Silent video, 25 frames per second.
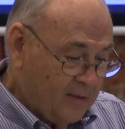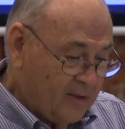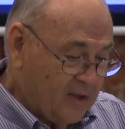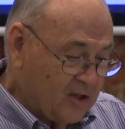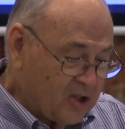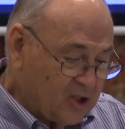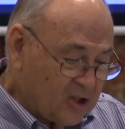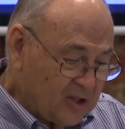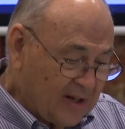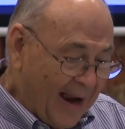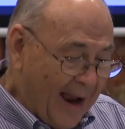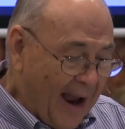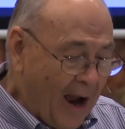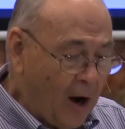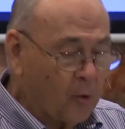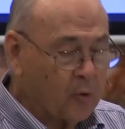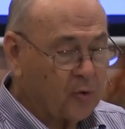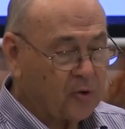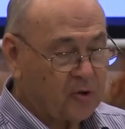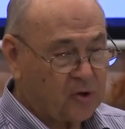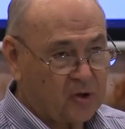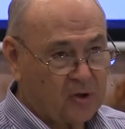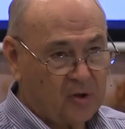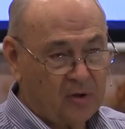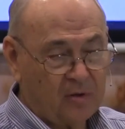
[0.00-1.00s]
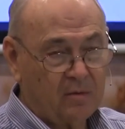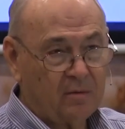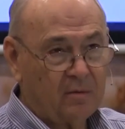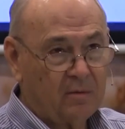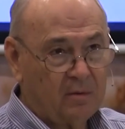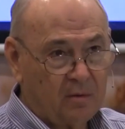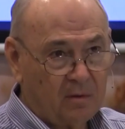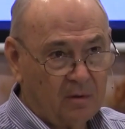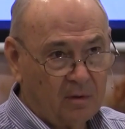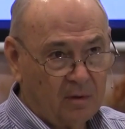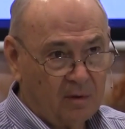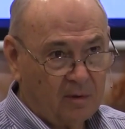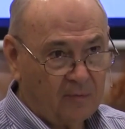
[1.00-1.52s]
the scouts
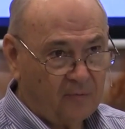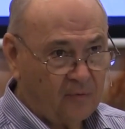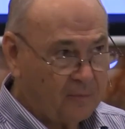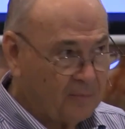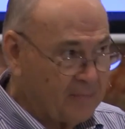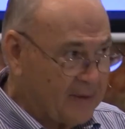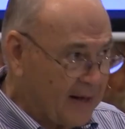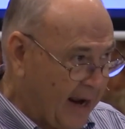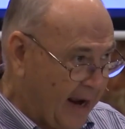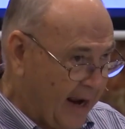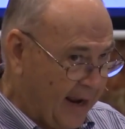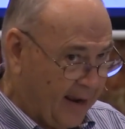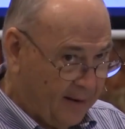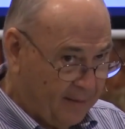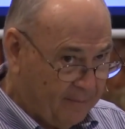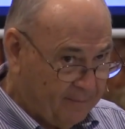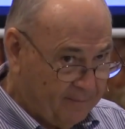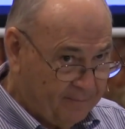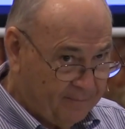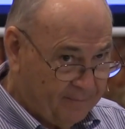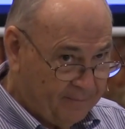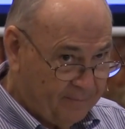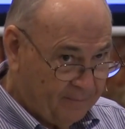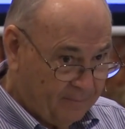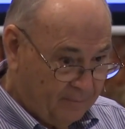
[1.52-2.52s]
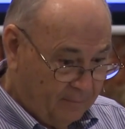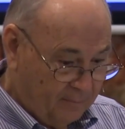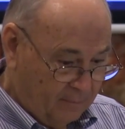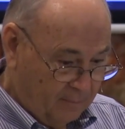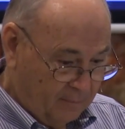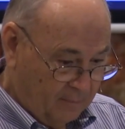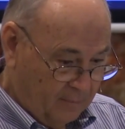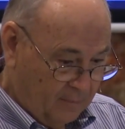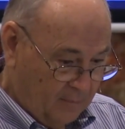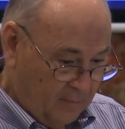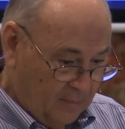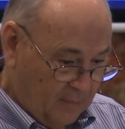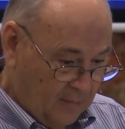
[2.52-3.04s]
from Dan
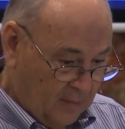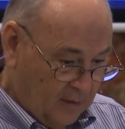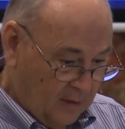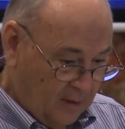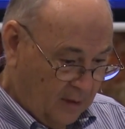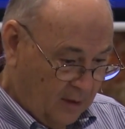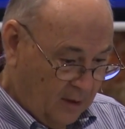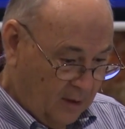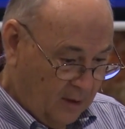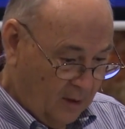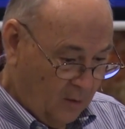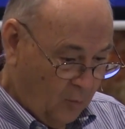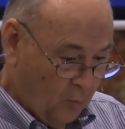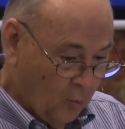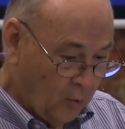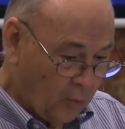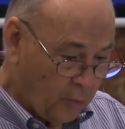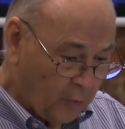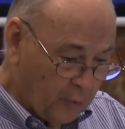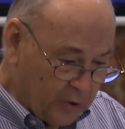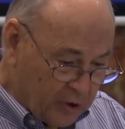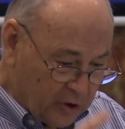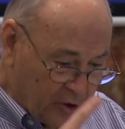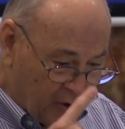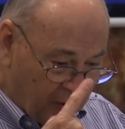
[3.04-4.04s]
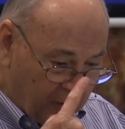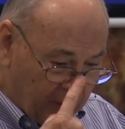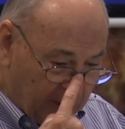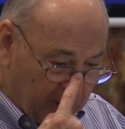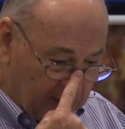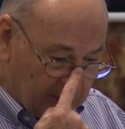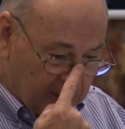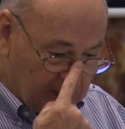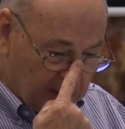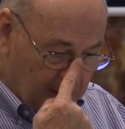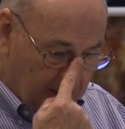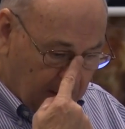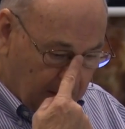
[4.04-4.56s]
were
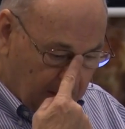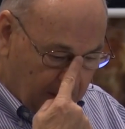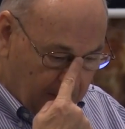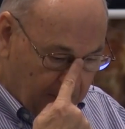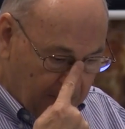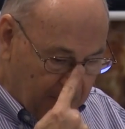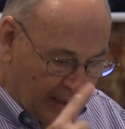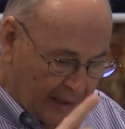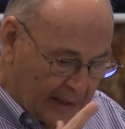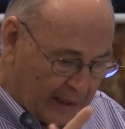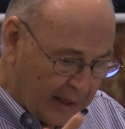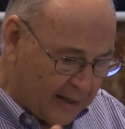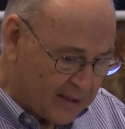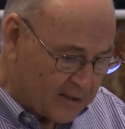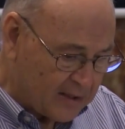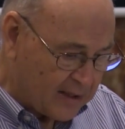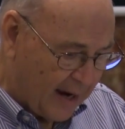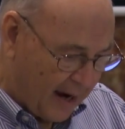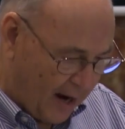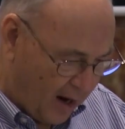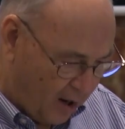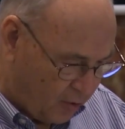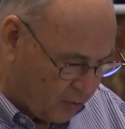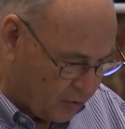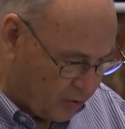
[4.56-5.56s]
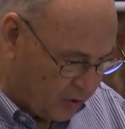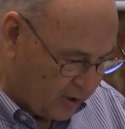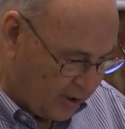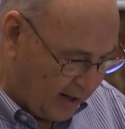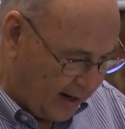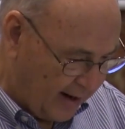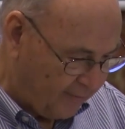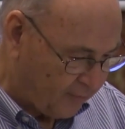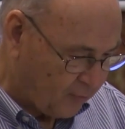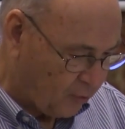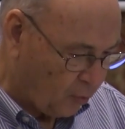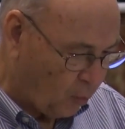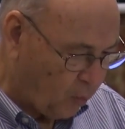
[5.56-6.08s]
returning to Micah's house
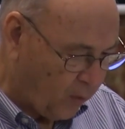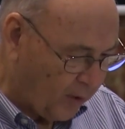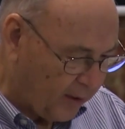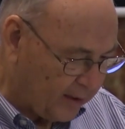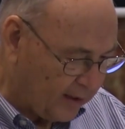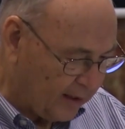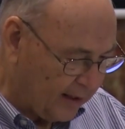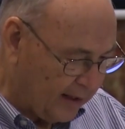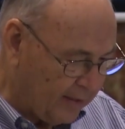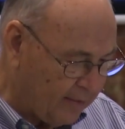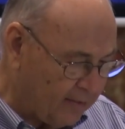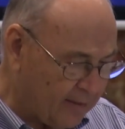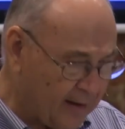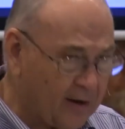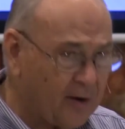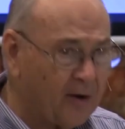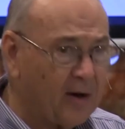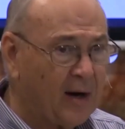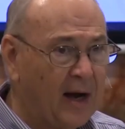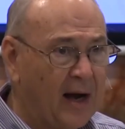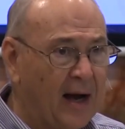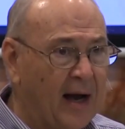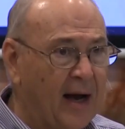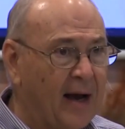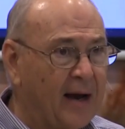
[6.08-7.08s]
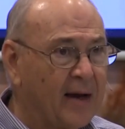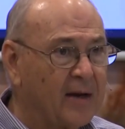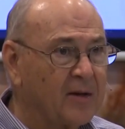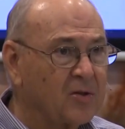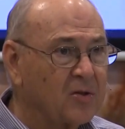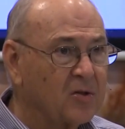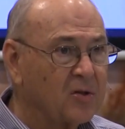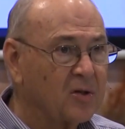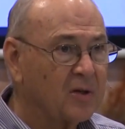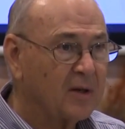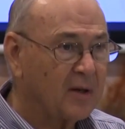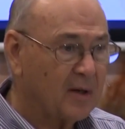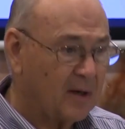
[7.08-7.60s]
after what, in their
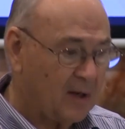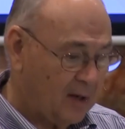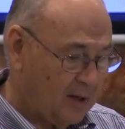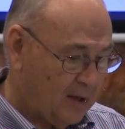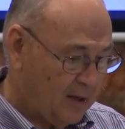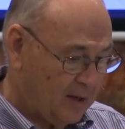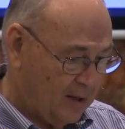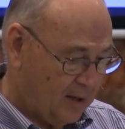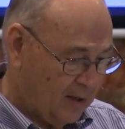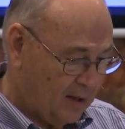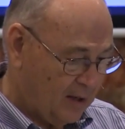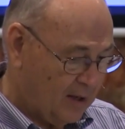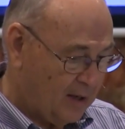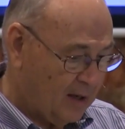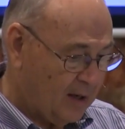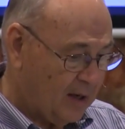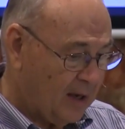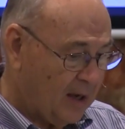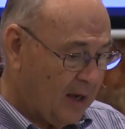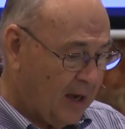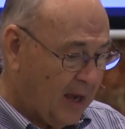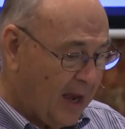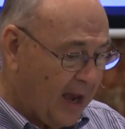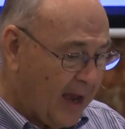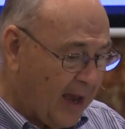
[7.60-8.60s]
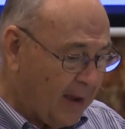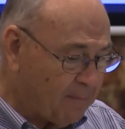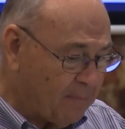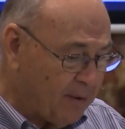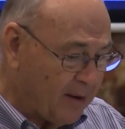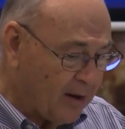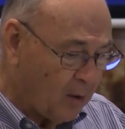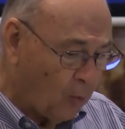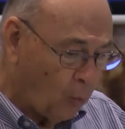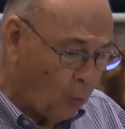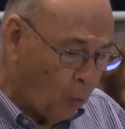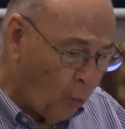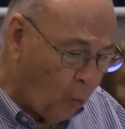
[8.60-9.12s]
eyes, had
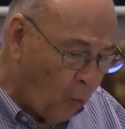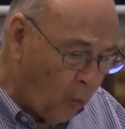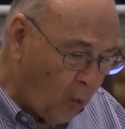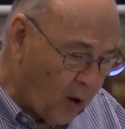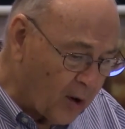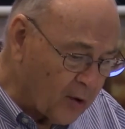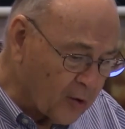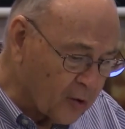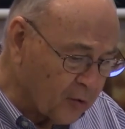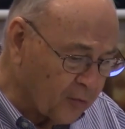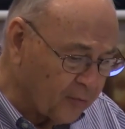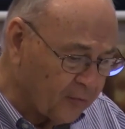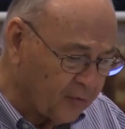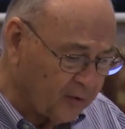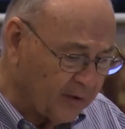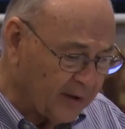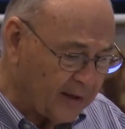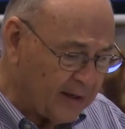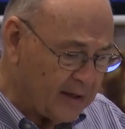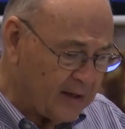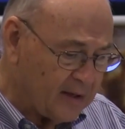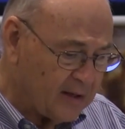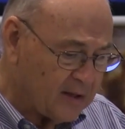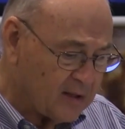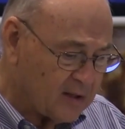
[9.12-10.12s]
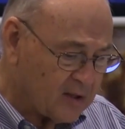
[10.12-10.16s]
been a wonderfully